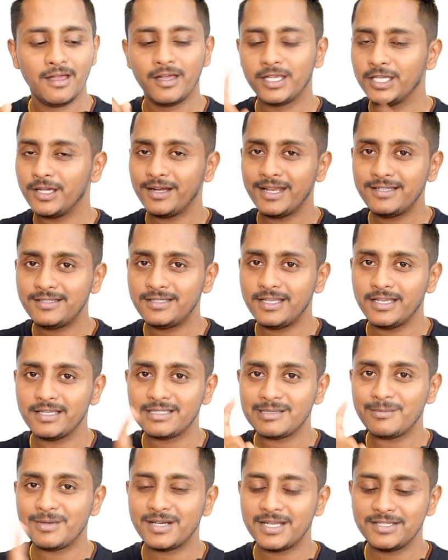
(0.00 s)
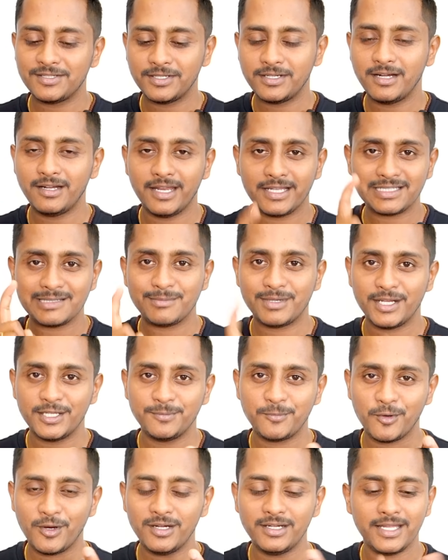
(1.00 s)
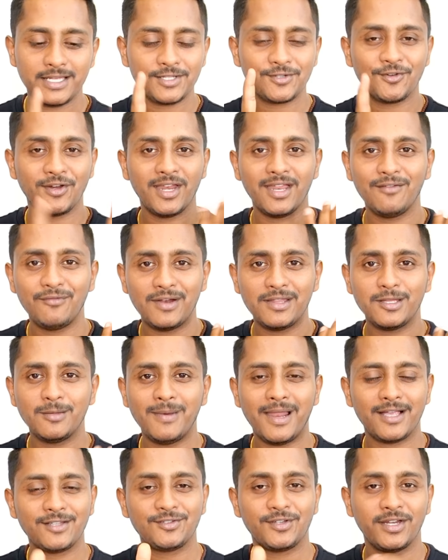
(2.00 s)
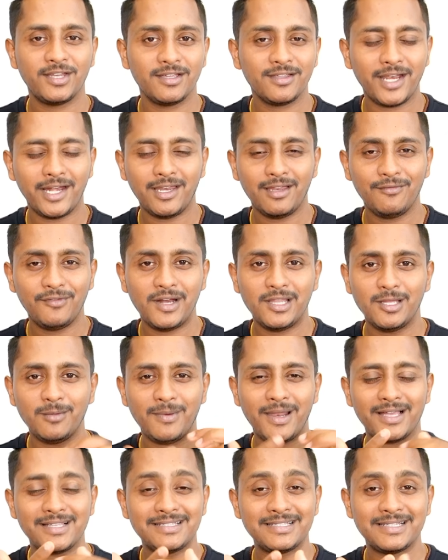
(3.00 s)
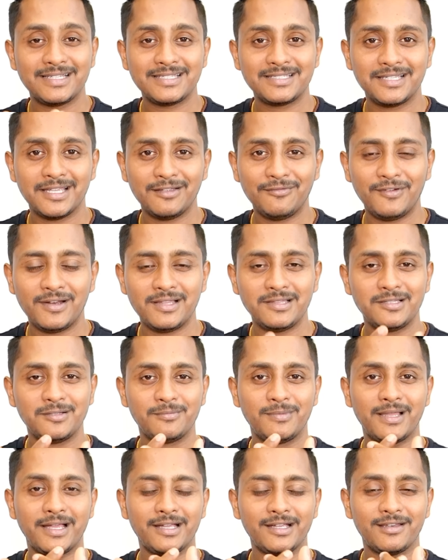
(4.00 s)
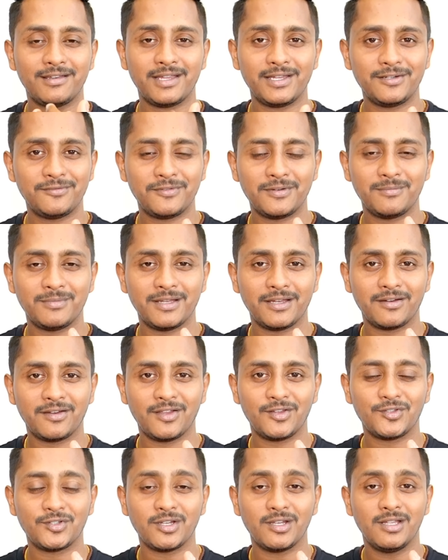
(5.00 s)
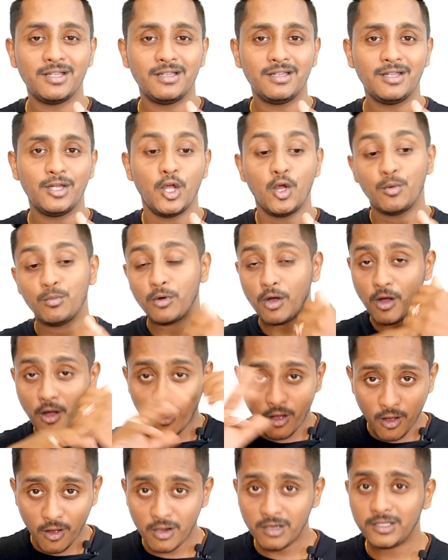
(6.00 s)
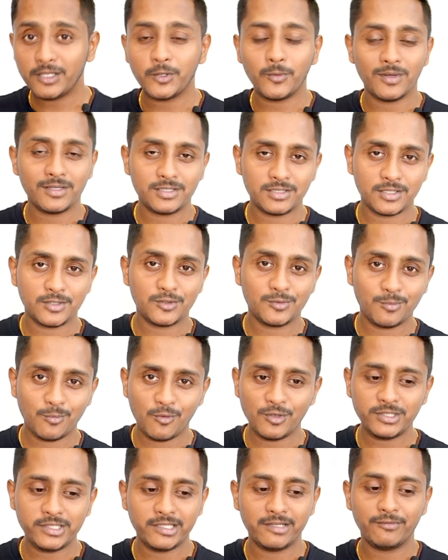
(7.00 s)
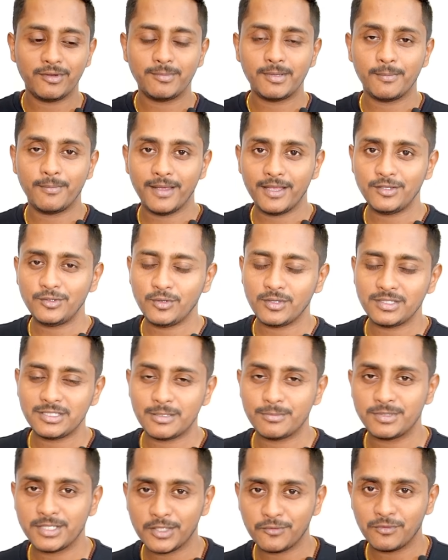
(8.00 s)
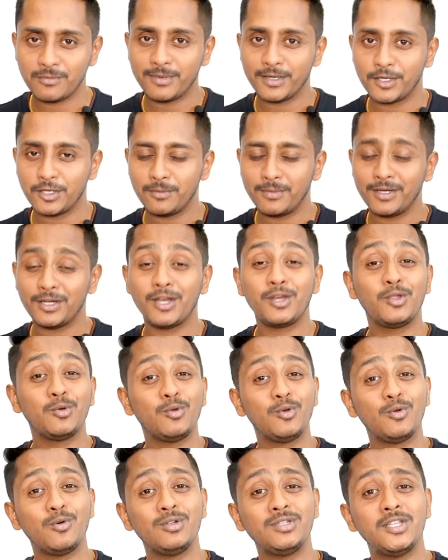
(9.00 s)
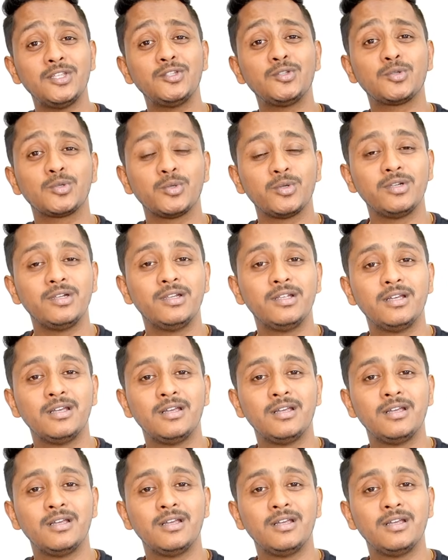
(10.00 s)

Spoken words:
Your essay, summarize written text, summarize spoken text, reading, fill in the blanks, reading, writing, fill in the blanks, listening, fill in the blank, write from dictation. all the questions mostly will be based on subject verb agreement, and you know this rule,